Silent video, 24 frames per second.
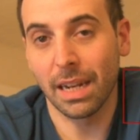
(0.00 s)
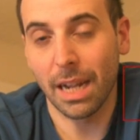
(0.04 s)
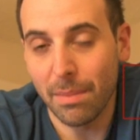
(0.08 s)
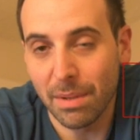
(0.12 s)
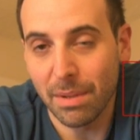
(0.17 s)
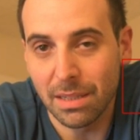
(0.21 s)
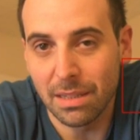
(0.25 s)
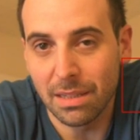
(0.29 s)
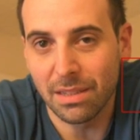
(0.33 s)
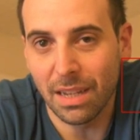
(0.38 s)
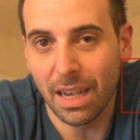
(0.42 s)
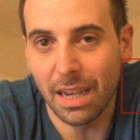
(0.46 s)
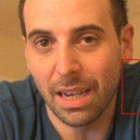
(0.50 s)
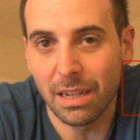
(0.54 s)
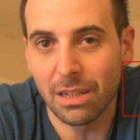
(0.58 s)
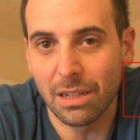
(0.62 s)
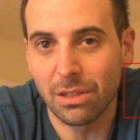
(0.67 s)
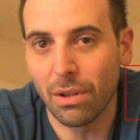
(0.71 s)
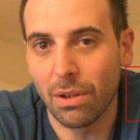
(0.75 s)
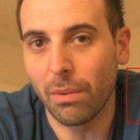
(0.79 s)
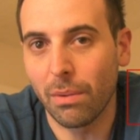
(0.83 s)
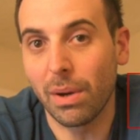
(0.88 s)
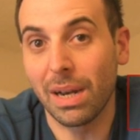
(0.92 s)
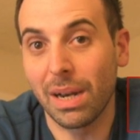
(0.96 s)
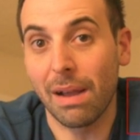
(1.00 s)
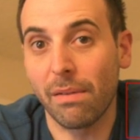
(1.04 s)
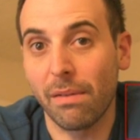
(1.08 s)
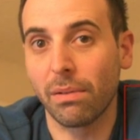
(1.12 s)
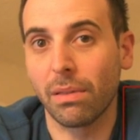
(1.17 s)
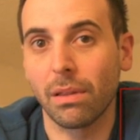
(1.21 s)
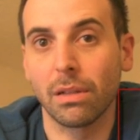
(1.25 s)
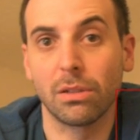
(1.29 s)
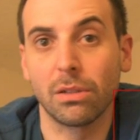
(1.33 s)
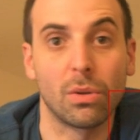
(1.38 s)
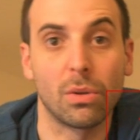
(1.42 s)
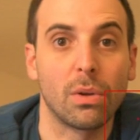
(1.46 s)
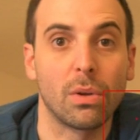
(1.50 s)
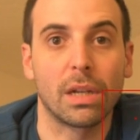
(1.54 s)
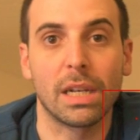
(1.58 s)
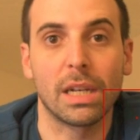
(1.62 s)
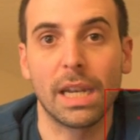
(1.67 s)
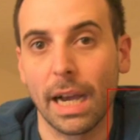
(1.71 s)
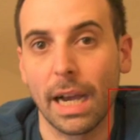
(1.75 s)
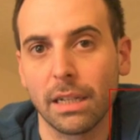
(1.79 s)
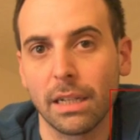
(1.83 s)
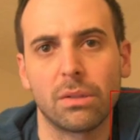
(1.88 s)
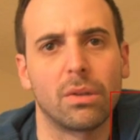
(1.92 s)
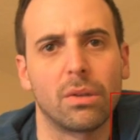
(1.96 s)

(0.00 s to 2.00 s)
I'm a designer, so I want everything to look nice,